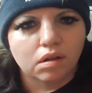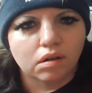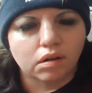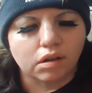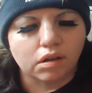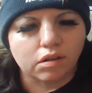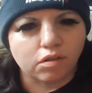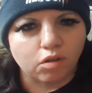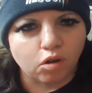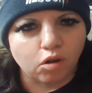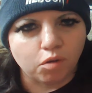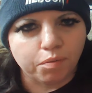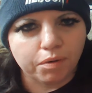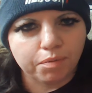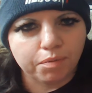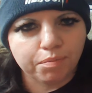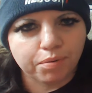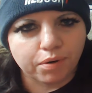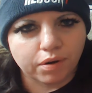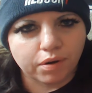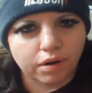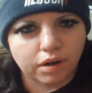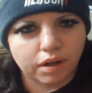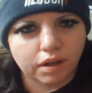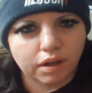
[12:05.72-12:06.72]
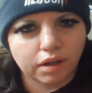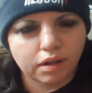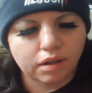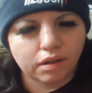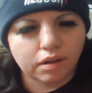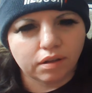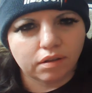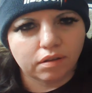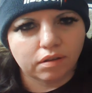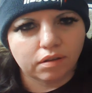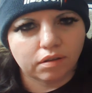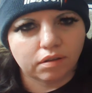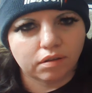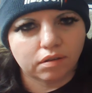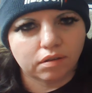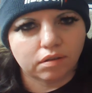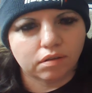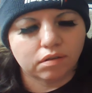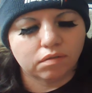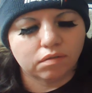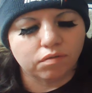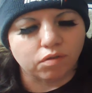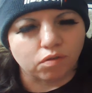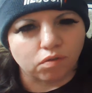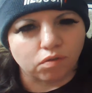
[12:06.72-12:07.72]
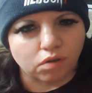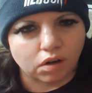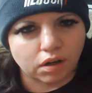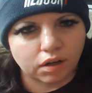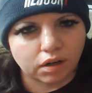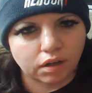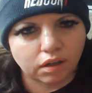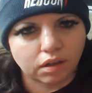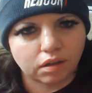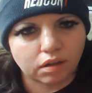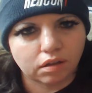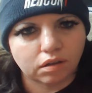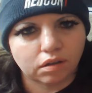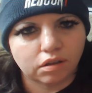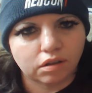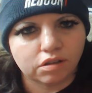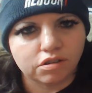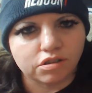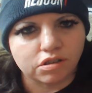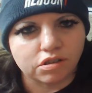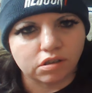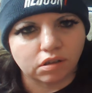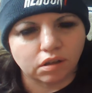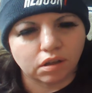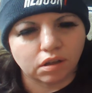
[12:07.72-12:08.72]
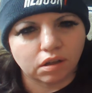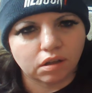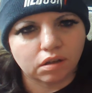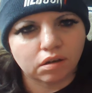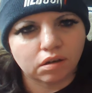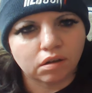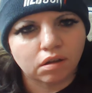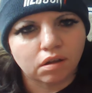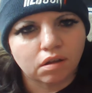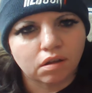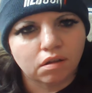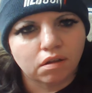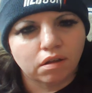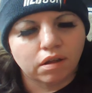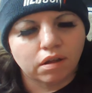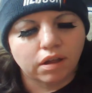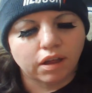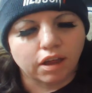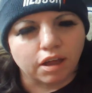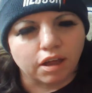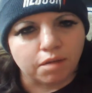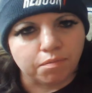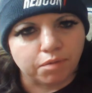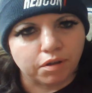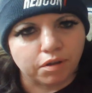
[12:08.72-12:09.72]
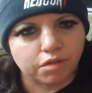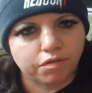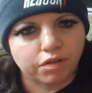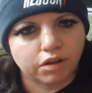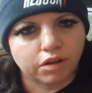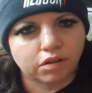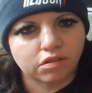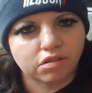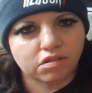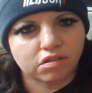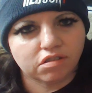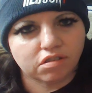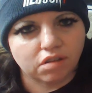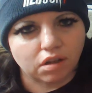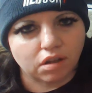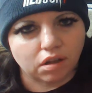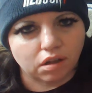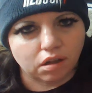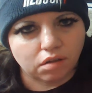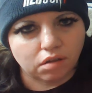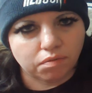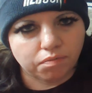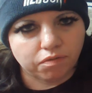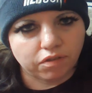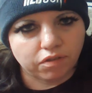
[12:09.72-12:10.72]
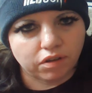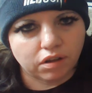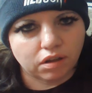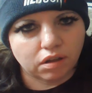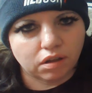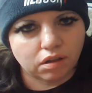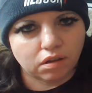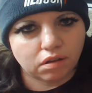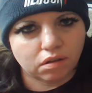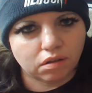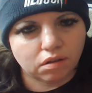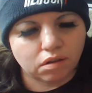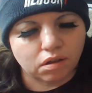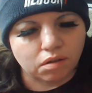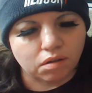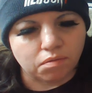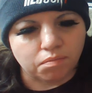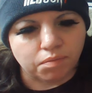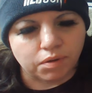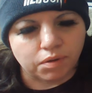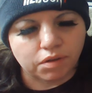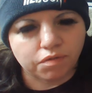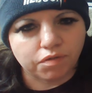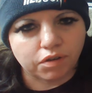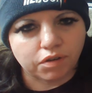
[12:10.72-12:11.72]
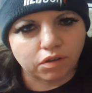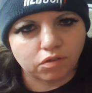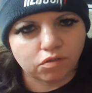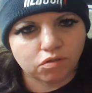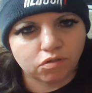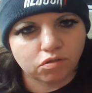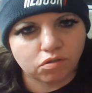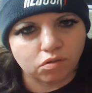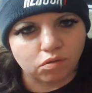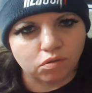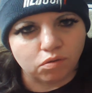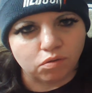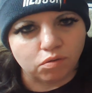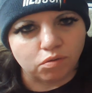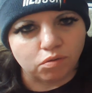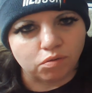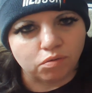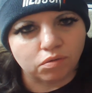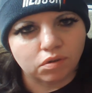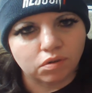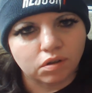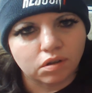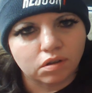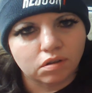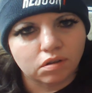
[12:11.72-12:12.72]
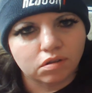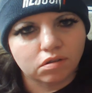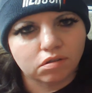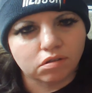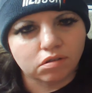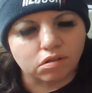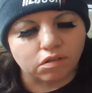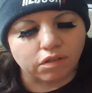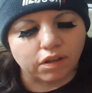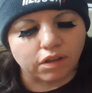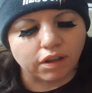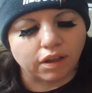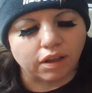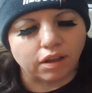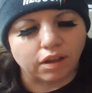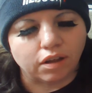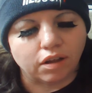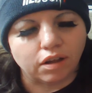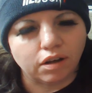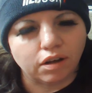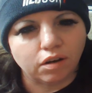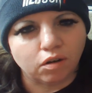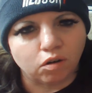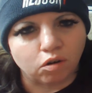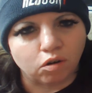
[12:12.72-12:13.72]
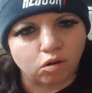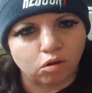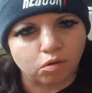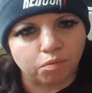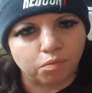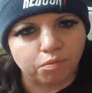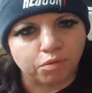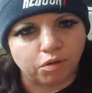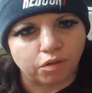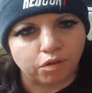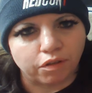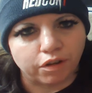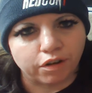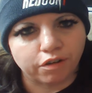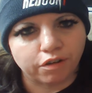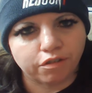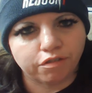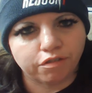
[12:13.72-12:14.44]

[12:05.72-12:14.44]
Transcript: Let's hope and pray Veronica and Jillian can be found safe and be found soon so they can get home to their